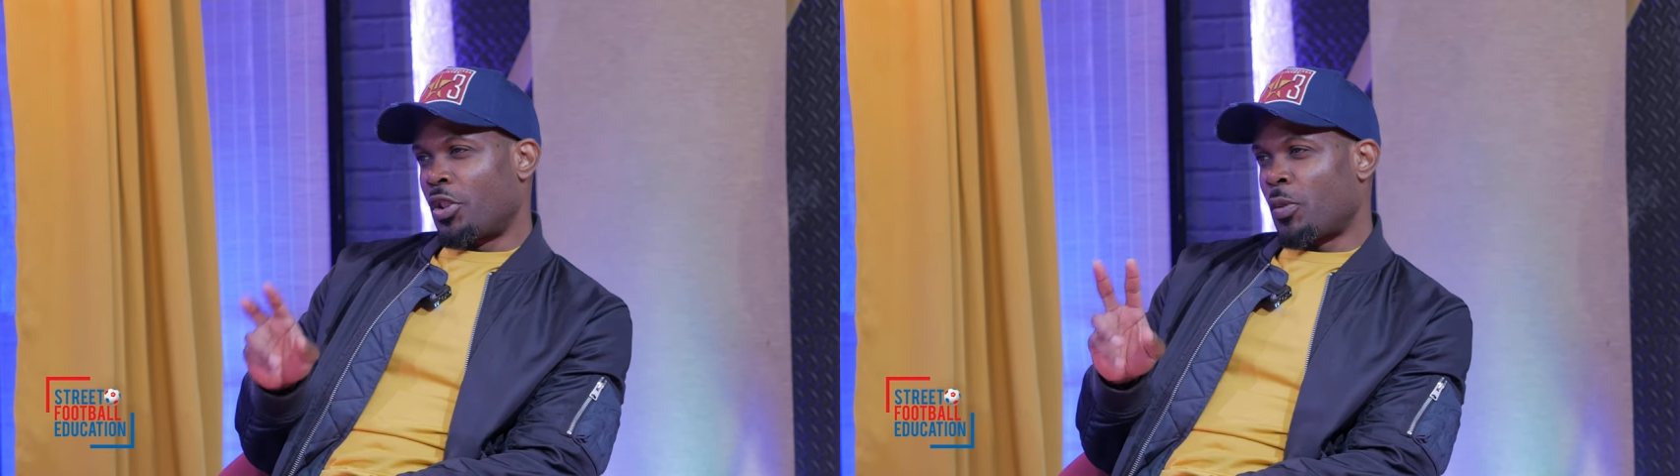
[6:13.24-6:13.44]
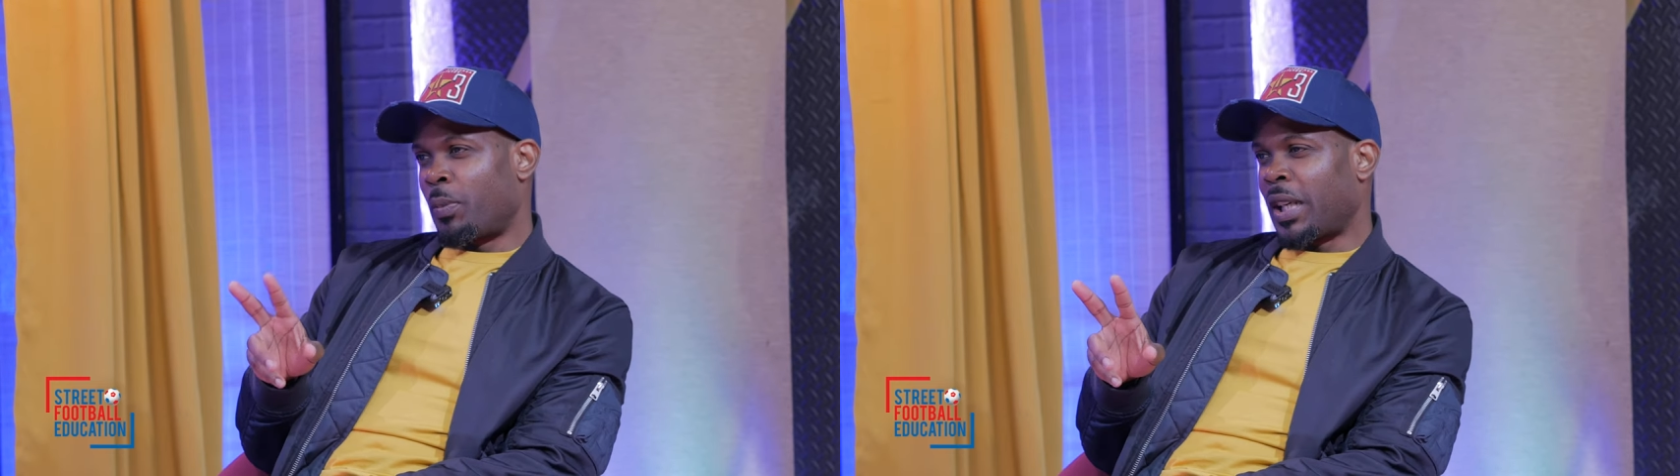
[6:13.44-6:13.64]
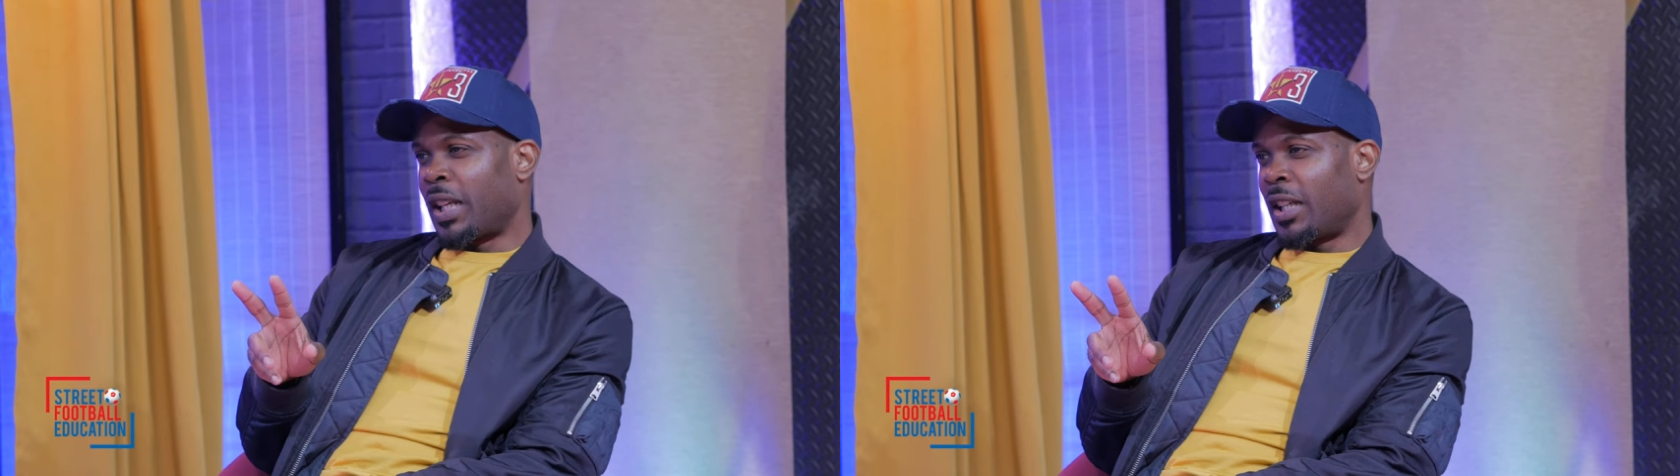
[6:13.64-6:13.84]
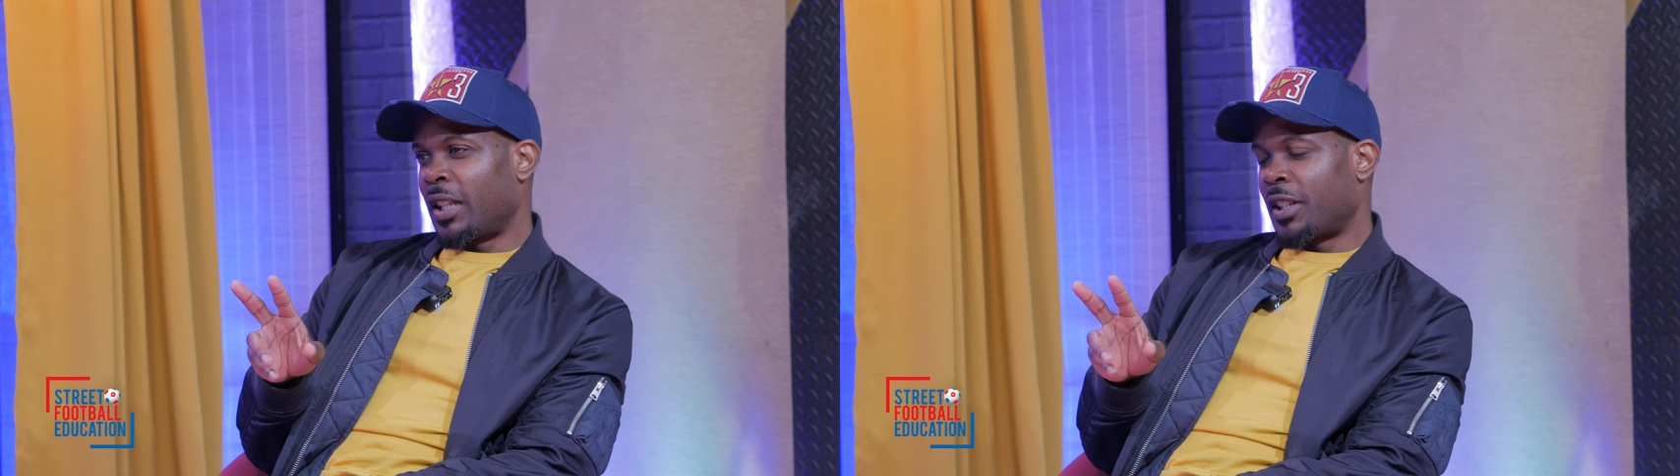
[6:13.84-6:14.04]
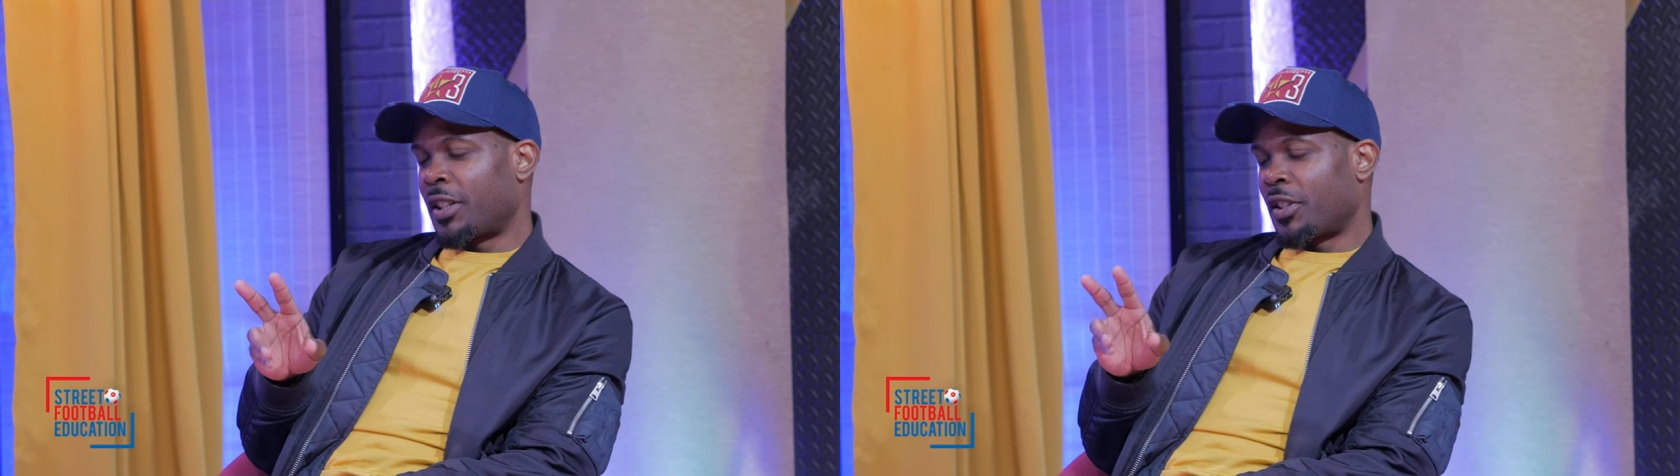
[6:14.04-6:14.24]
You
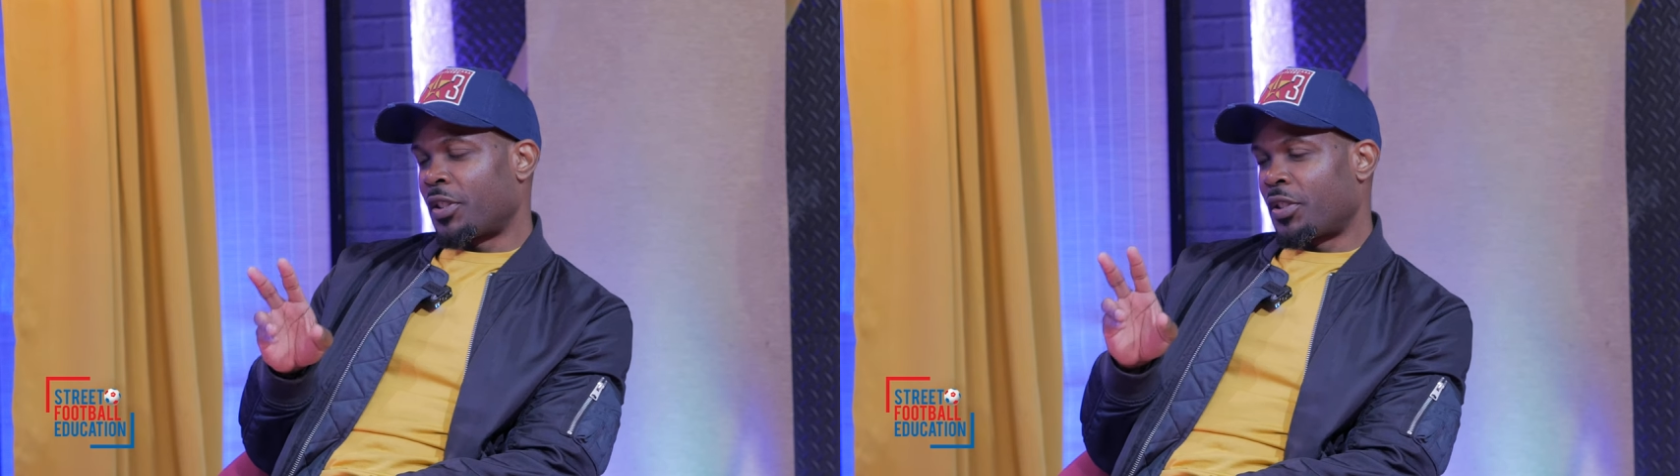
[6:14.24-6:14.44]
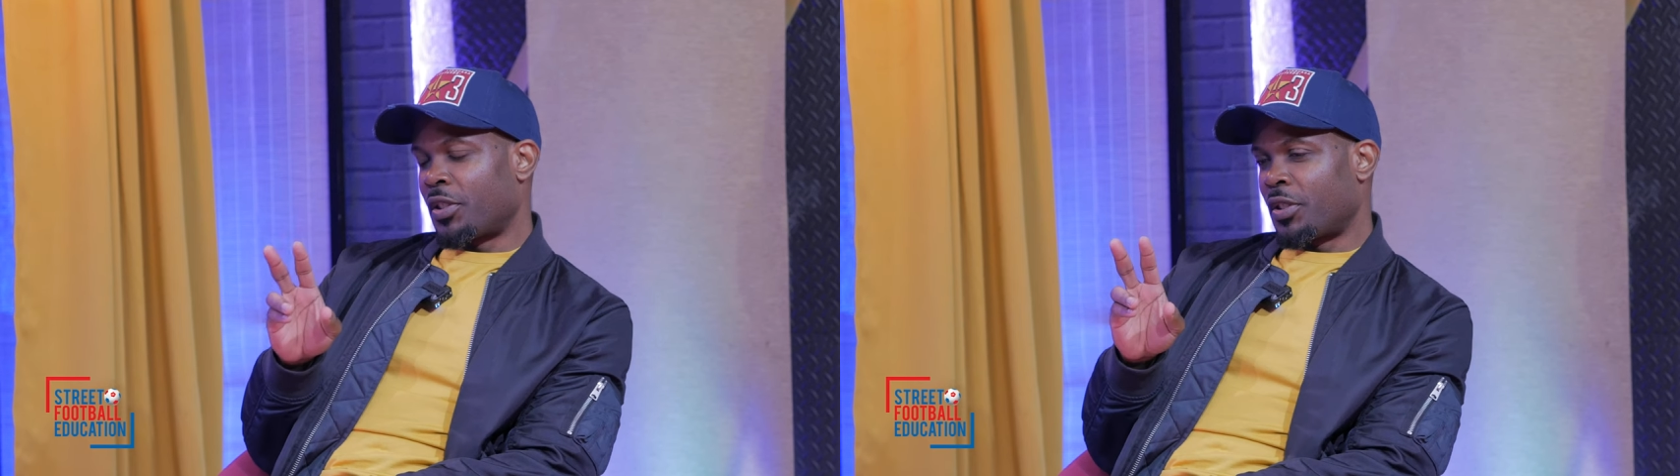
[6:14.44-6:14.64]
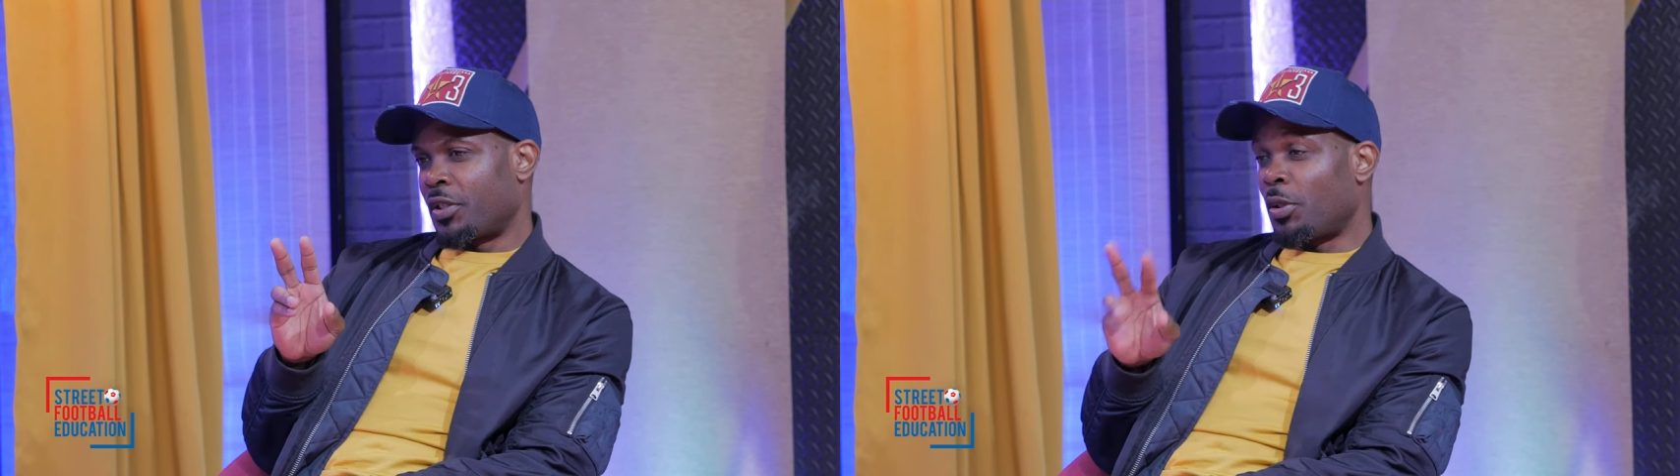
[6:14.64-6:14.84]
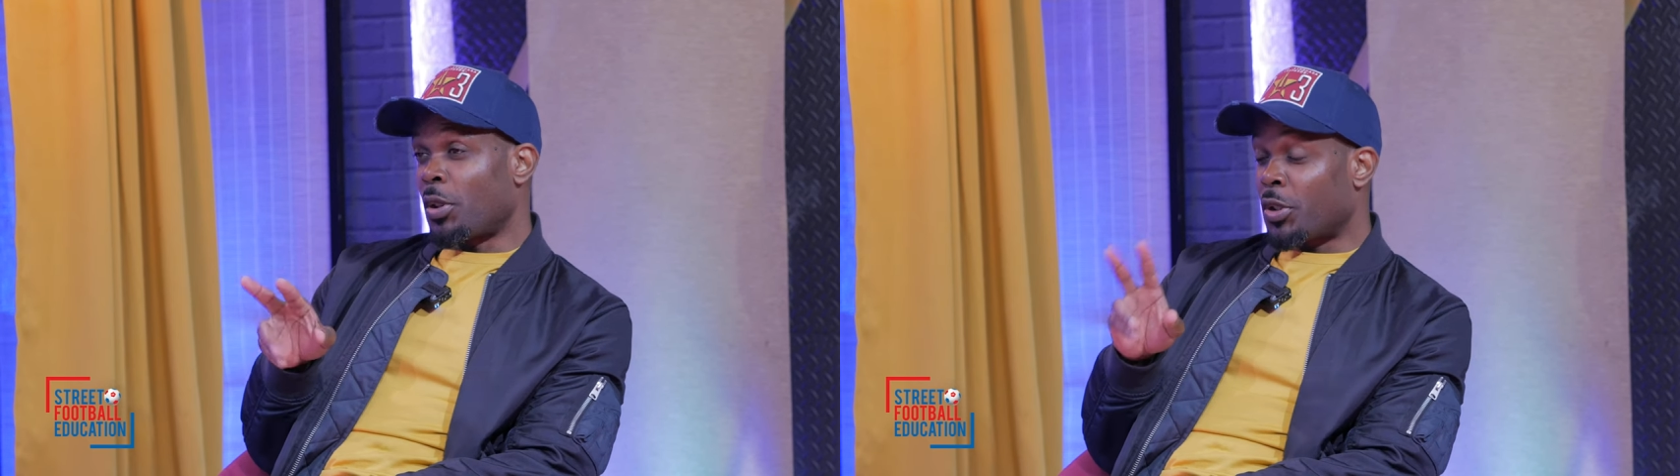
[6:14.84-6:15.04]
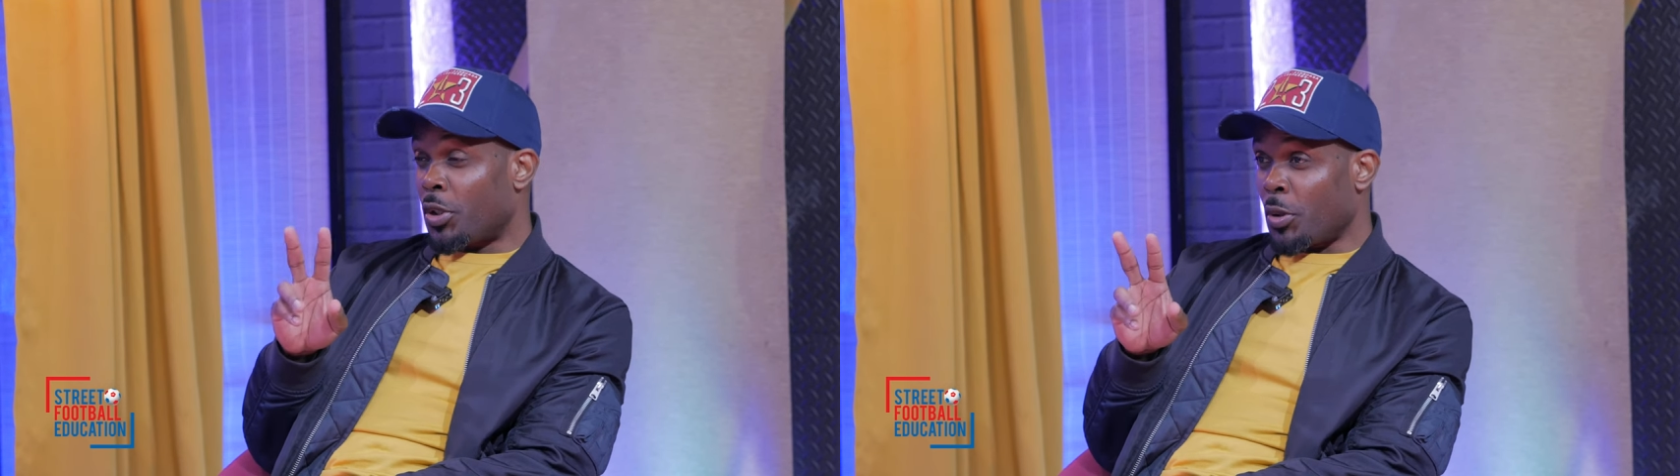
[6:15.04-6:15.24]
play... You
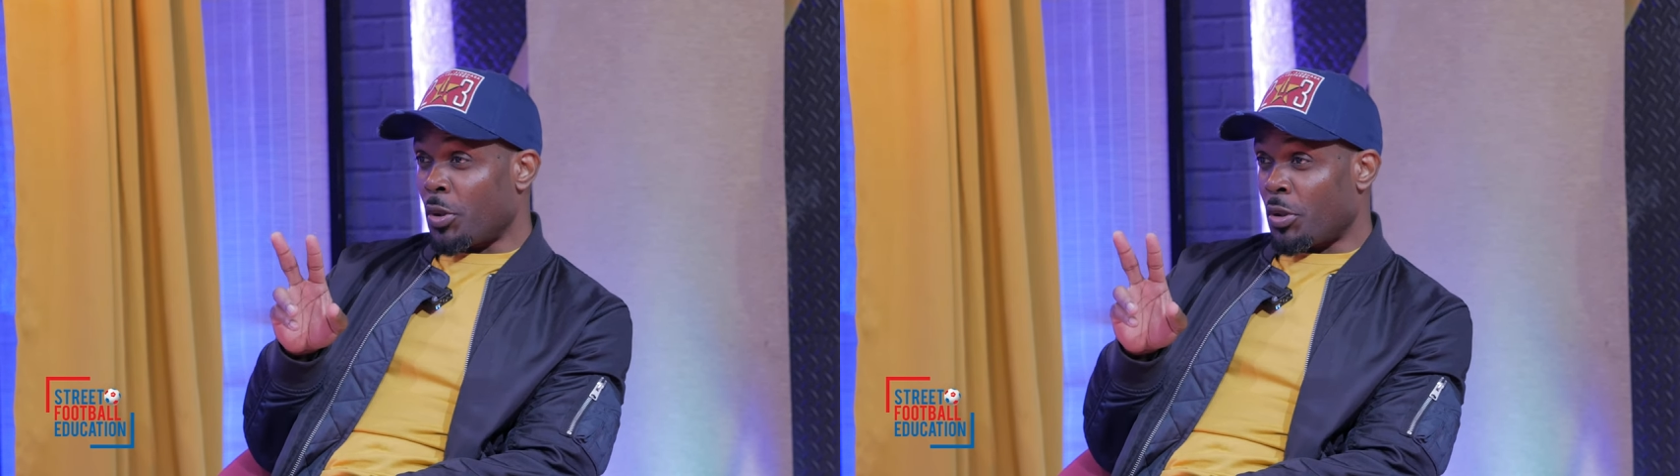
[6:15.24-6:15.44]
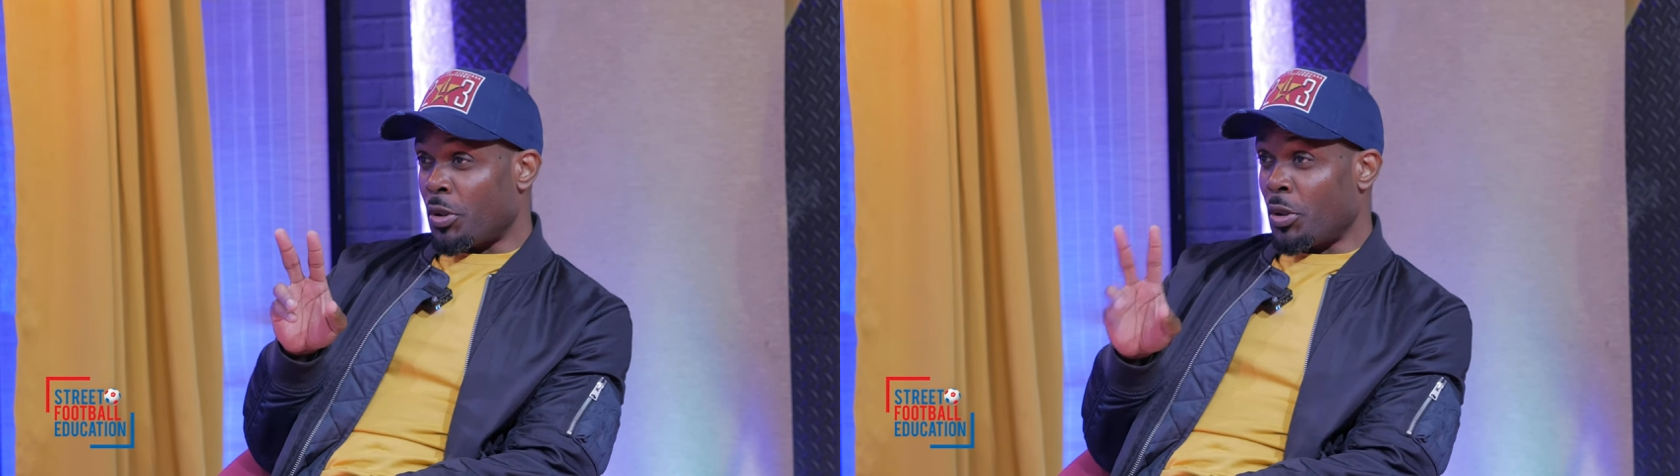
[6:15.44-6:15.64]
lost two